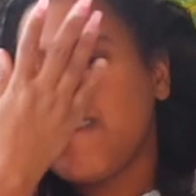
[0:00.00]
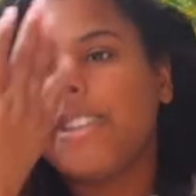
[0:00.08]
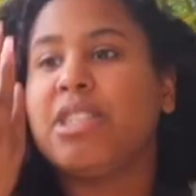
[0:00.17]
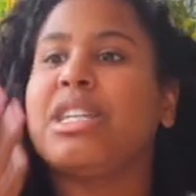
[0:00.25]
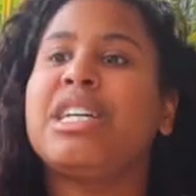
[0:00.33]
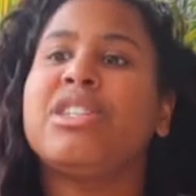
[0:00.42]

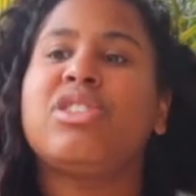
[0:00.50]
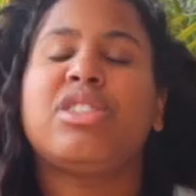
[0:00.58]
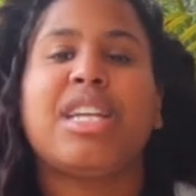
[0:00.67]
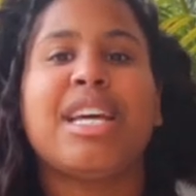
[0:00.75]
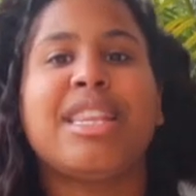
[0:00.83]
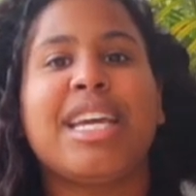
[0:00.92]
just
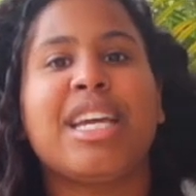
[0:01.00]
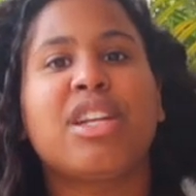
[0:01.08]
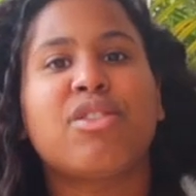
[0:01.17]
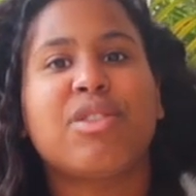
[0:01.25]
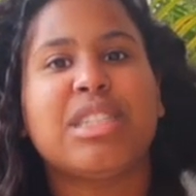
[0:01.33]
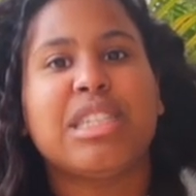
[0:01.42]
understand that
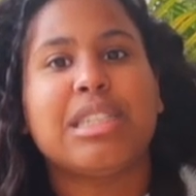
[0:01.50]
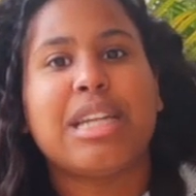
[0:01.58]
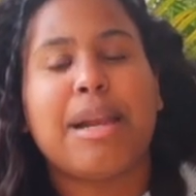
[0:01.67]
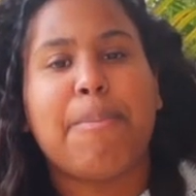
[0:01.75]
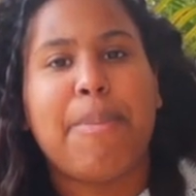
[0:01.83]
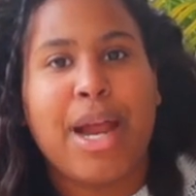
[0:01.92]
ignorance is
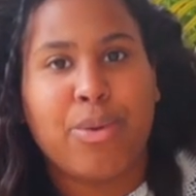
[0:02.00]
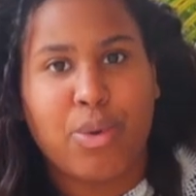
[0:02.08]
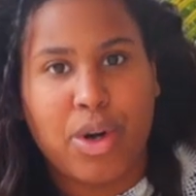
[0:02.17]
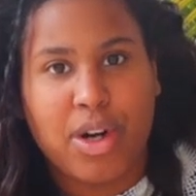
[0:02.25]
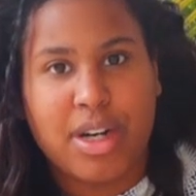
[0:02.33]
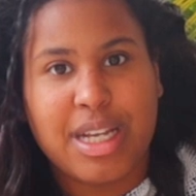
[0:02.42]
not a bad
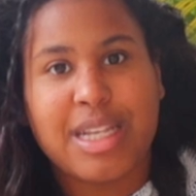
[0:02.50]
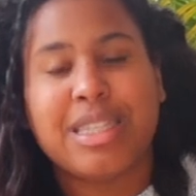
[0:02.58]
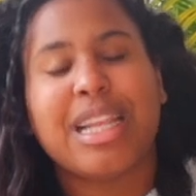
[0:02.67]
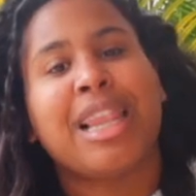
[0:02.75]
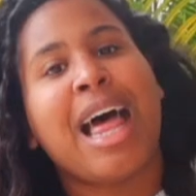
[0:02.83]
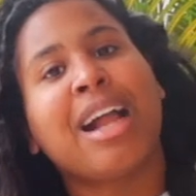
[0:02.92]
word.
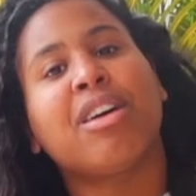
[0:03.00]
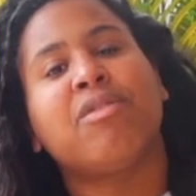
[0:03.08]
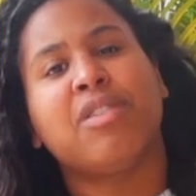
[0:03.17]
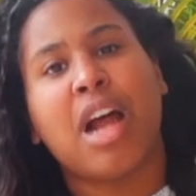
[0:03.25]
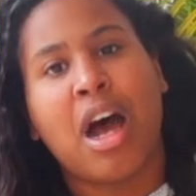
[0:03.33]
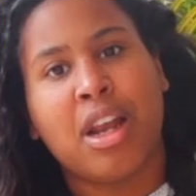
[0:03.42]
It's lack
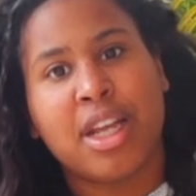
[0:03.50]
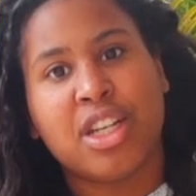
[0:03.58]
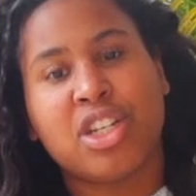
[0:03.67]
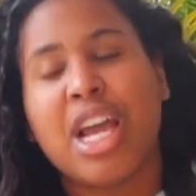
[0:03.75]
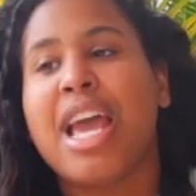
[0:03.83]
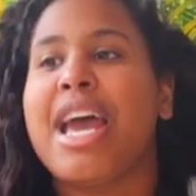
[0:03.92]
of
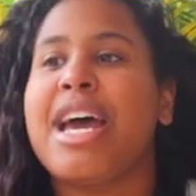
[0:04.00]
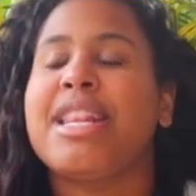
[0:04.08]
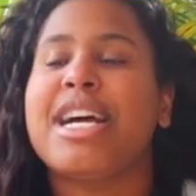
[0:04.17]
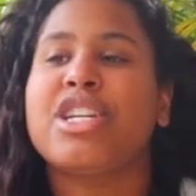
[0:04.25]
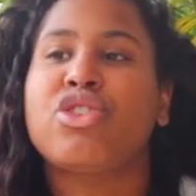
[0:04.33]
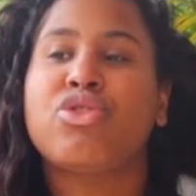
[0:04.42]
knowledge.
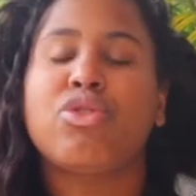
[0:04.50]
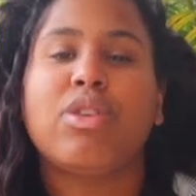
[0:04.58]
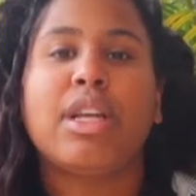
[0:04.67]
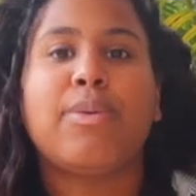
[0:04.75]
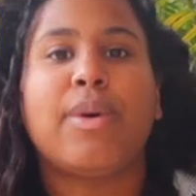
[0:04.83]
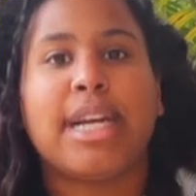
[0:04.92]
And that's
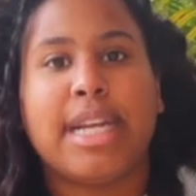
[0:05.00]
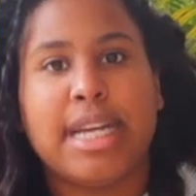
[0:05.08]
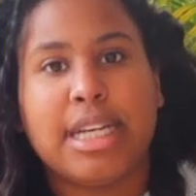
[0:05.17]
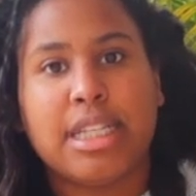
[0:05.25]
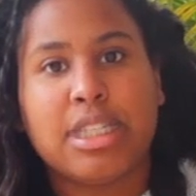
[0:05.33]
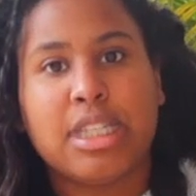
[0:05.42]
truly what it
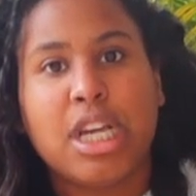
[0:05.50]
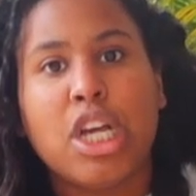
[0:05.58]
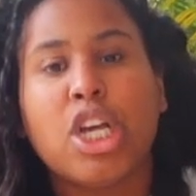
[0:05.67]
is.